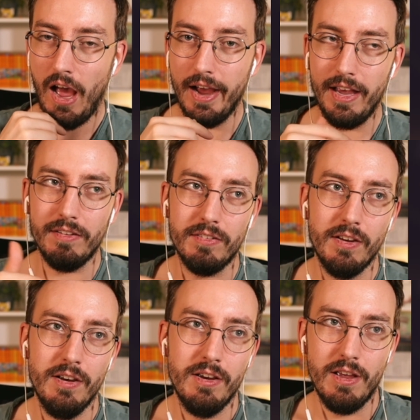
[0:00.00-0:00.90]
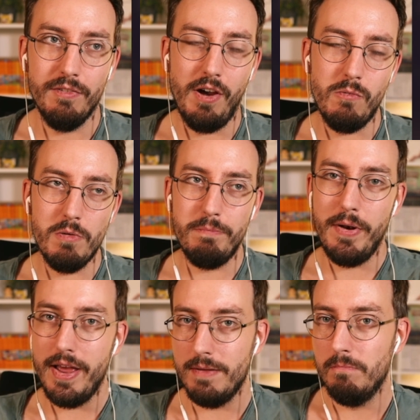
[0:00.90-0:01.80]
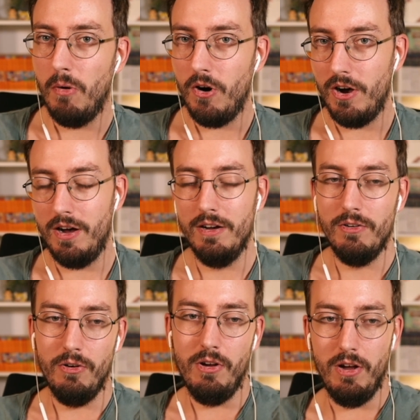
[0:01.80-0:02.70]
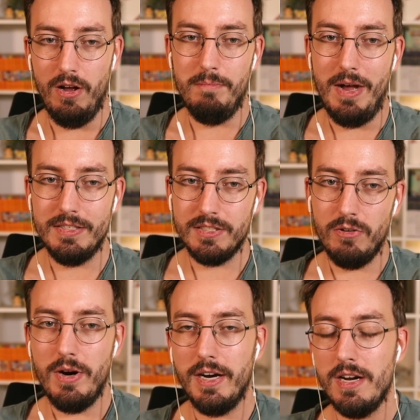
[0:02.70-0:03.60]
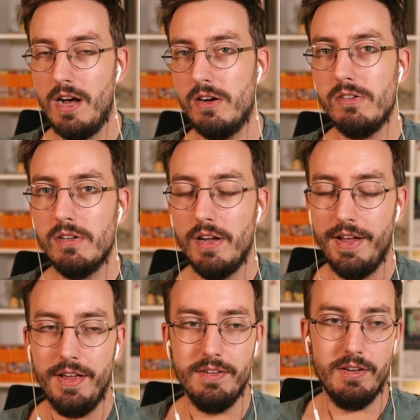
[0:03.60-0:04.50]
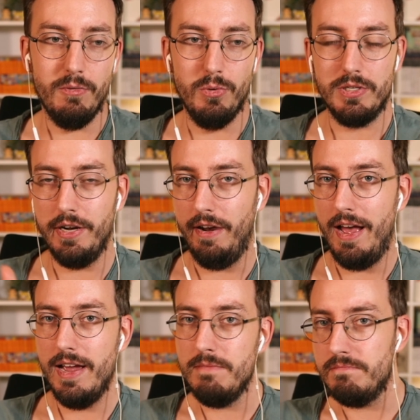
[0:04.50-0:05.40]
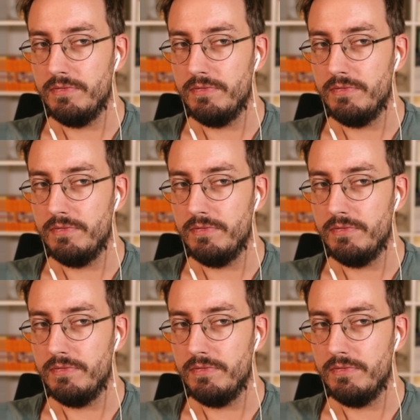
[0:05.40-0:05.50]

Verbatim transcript: I guess if I would play more uh, Master Rank now and I would climb,